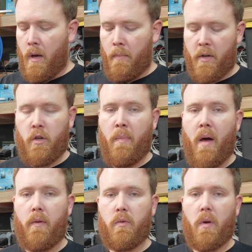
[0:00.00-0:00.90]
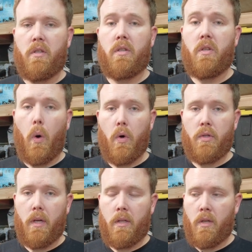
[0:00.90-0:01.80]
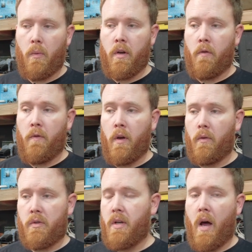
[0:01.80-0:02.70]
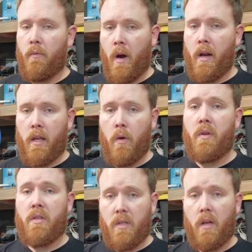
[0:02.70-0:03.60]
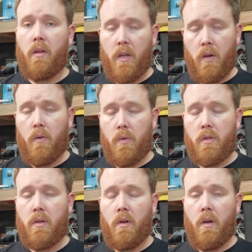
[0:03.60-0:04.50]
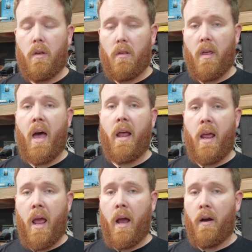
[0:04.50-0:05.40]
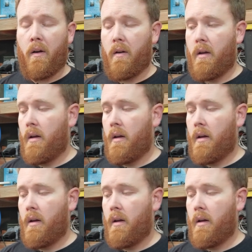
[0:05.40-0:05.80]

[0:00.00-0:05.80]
But your battery is what stores it. So when your vehicle's not running, you can still use that air.